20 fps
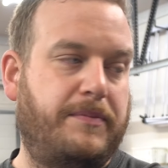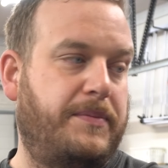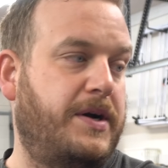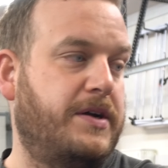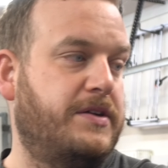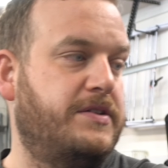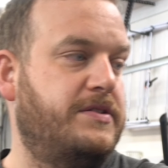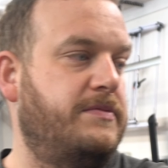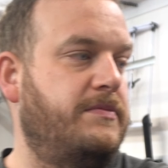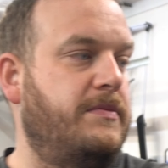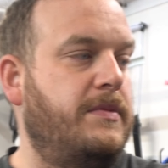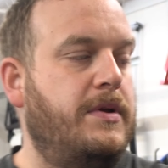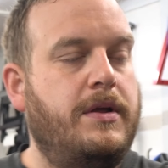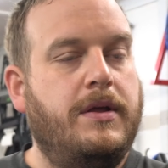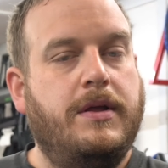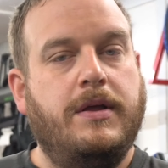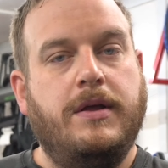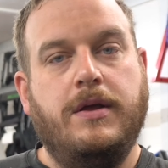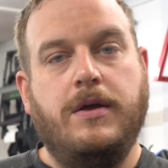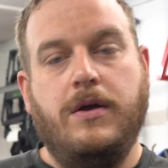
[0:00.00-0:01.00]
the bugs.
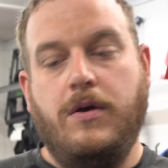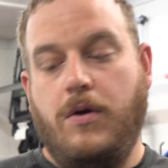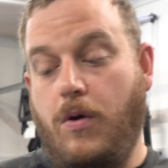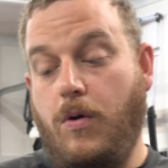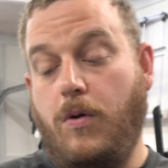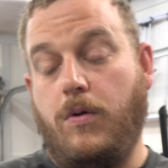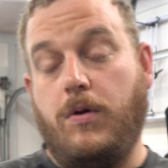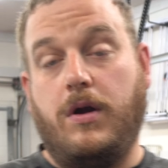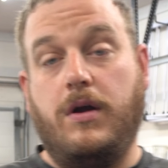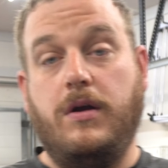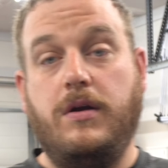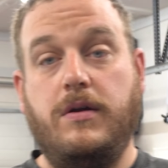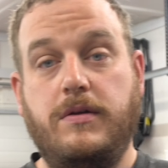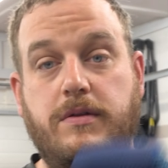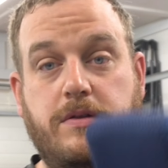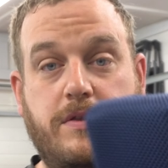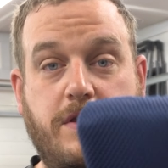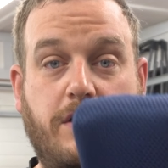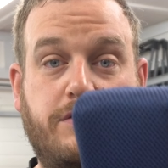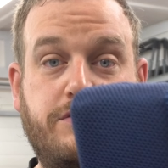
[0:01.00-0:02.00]
Or
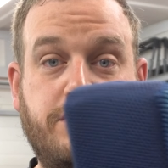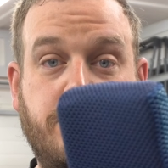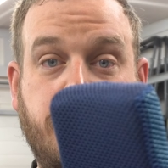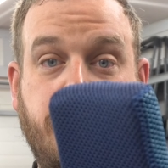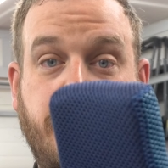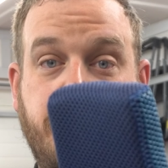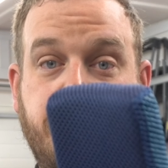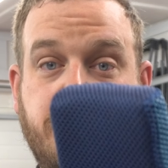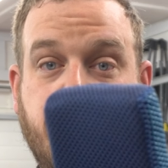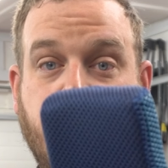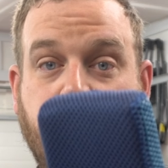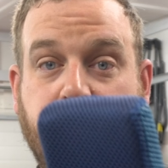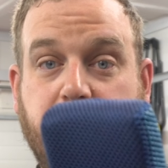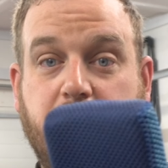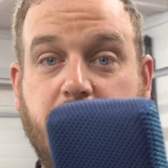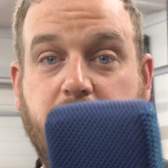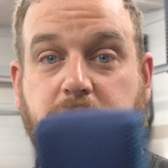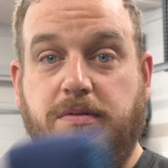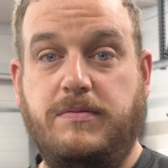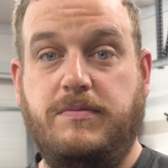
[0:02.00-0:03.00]
the Ultra Clay
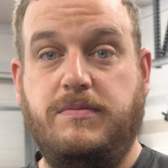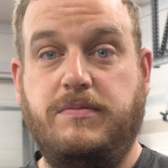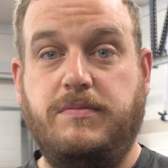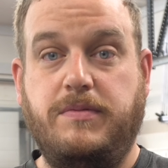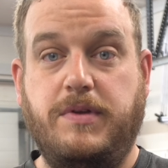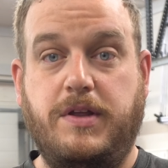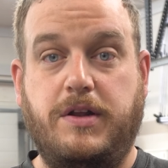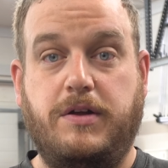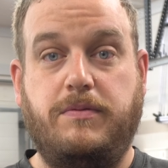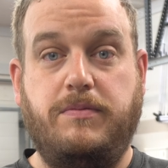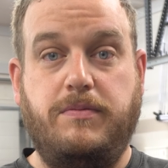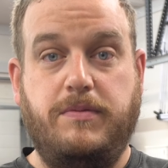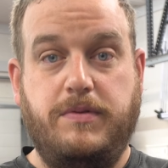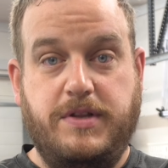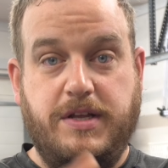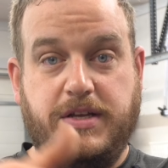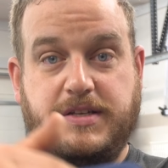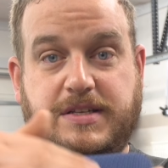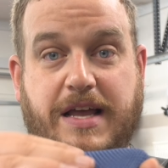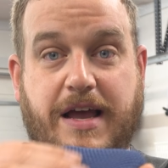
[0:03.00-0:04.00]
Scrubber,
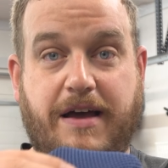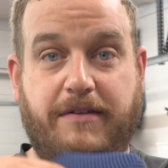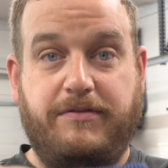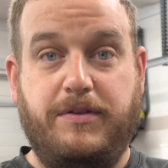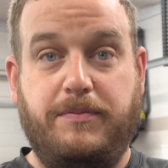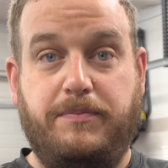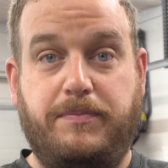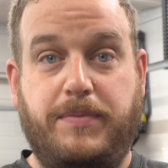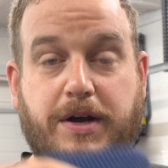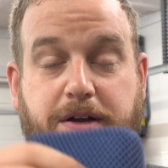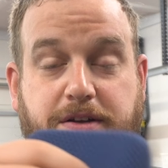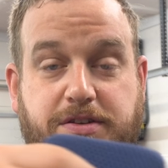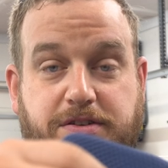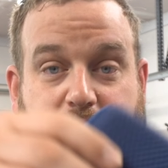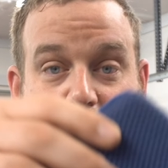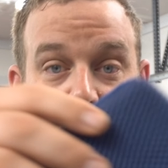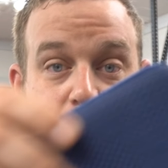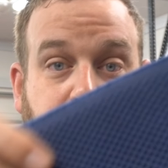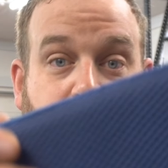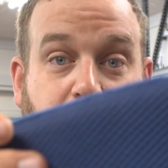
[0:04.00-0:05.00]
does have the bug
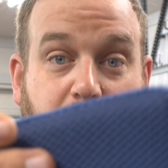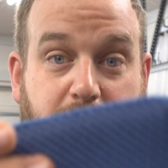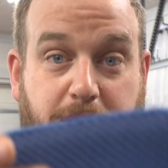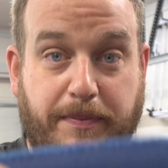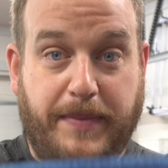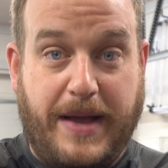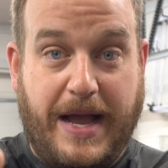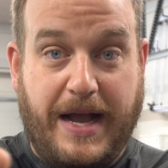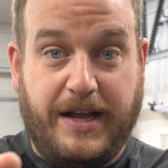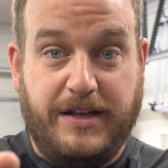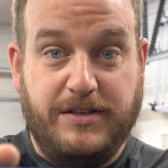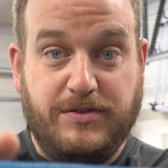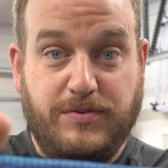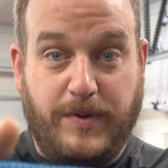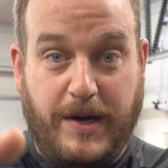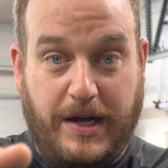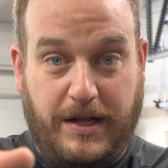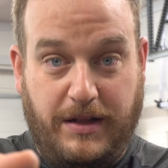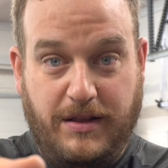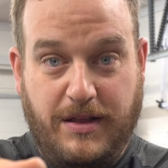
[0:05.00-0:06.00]
scrubber on the back as
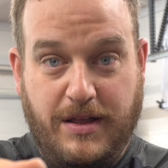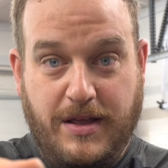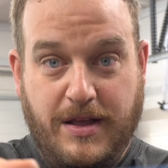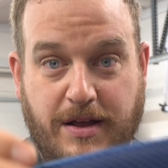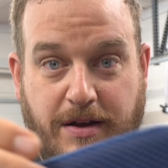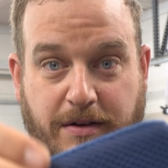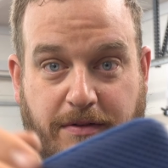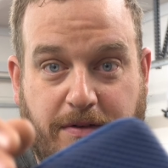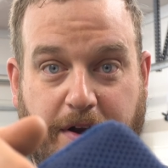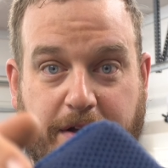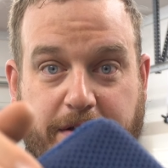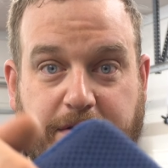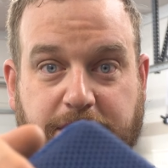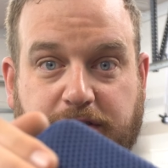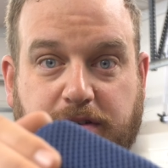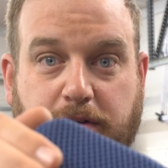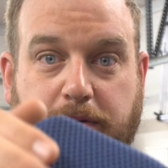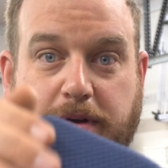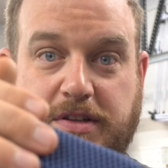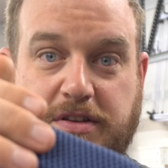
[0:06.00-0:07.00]
well, right?
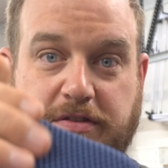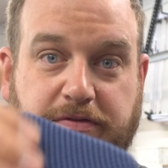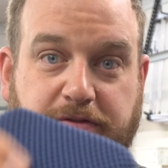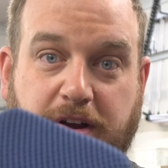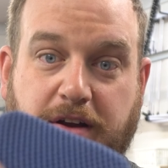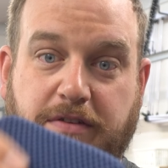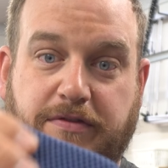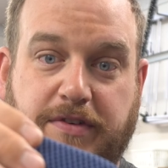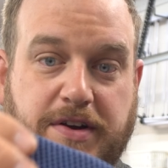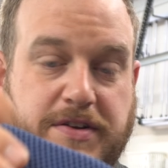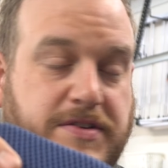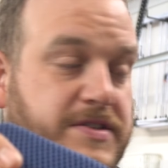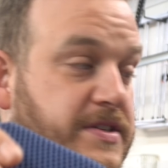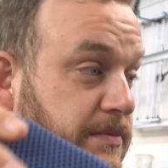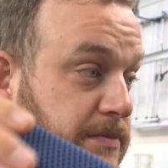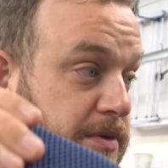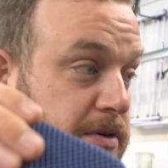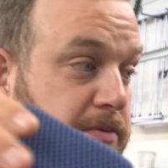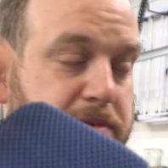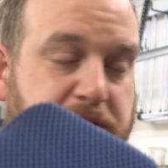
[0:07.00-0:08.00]
So it's a very, very
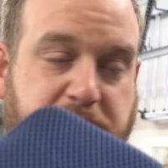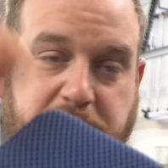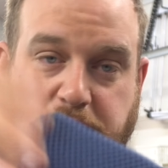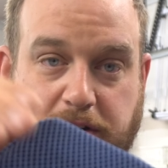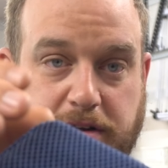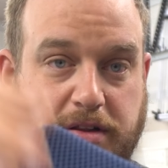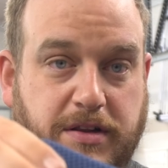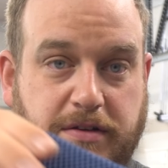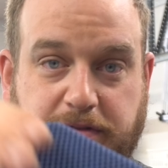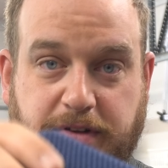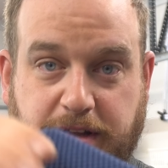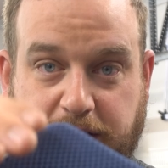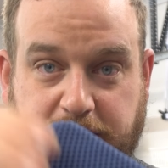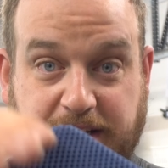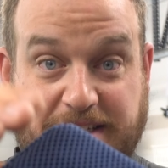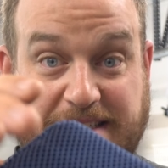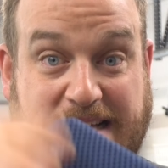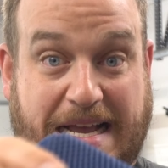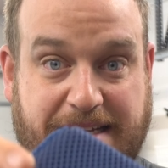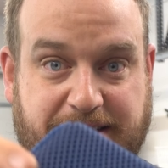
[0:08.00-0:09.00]
similar material, if not the
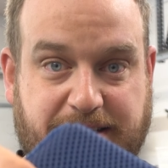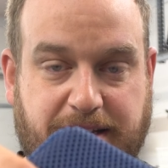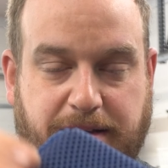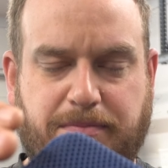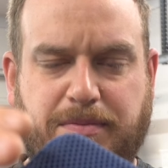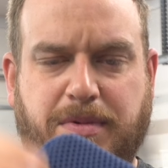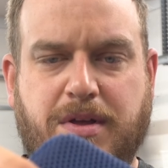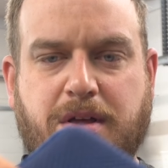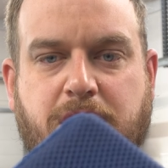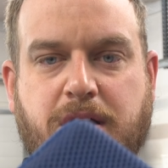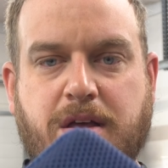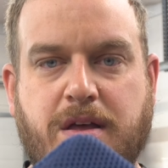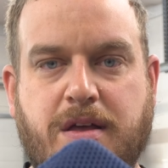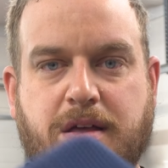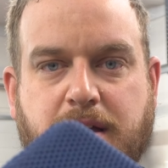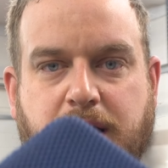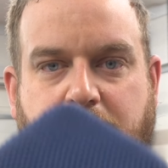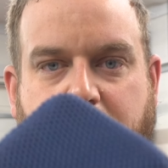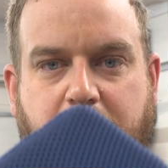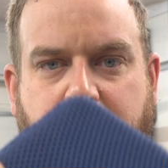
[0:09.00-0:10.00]
exact same.
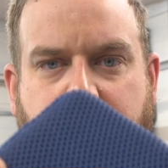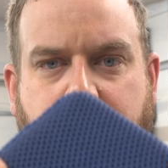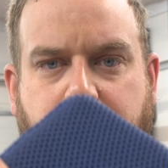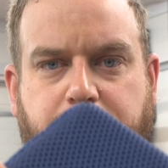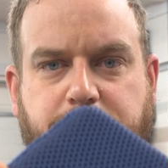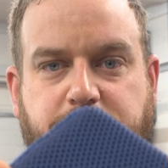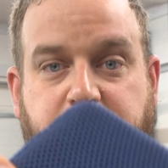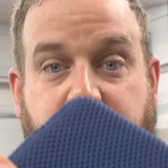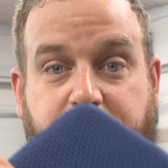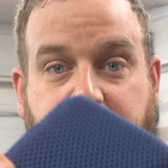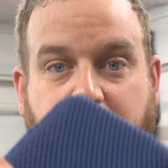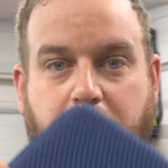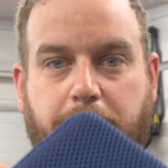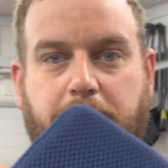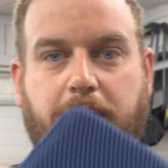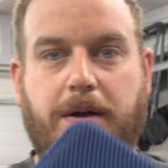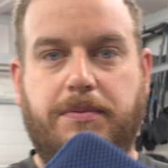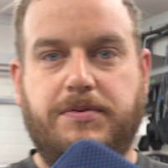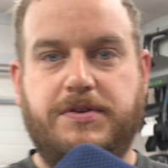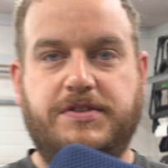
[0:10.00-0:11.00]
So you have a
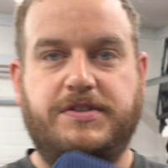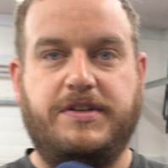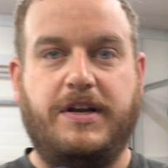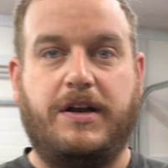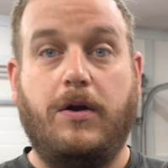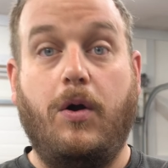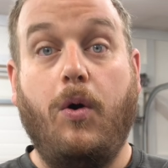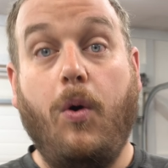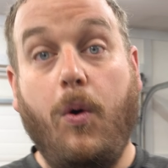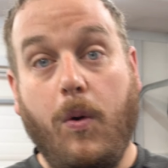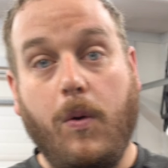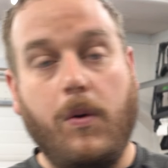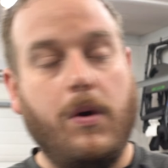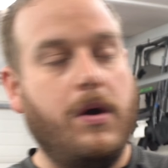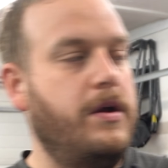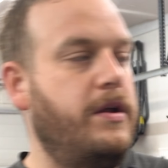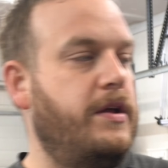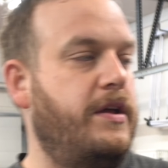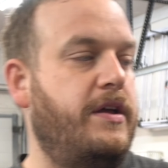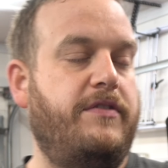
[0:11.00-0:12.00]
couple options there.
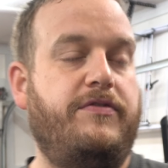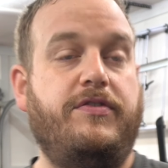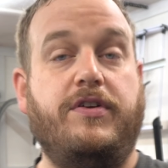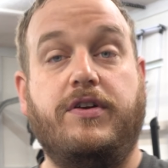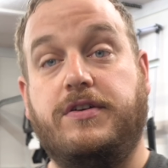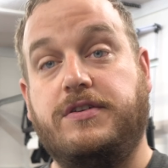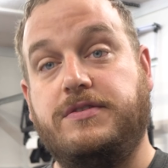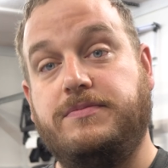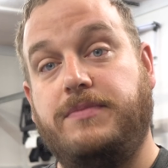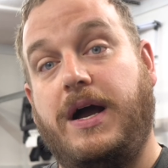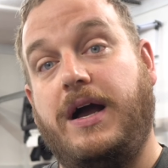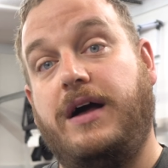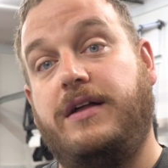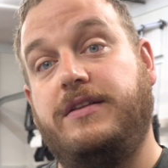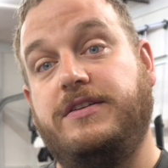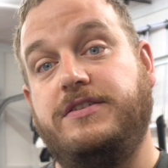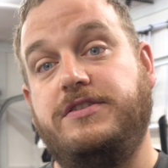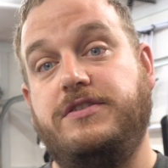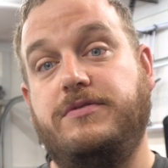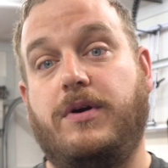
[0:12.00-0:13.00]
Or if you're as
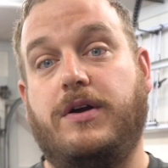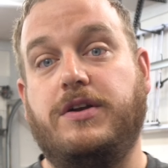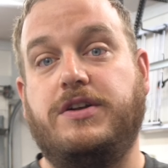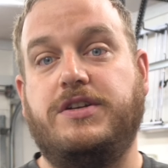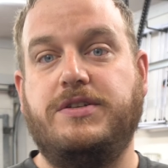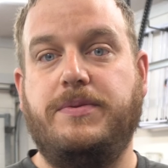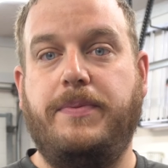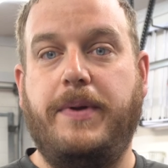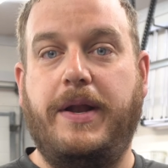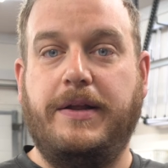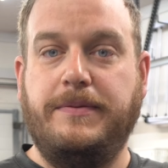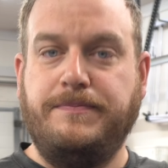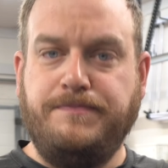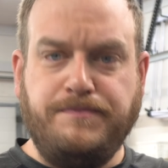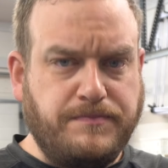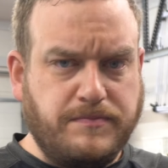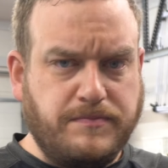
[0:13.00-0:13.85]
mild as you are, just depending,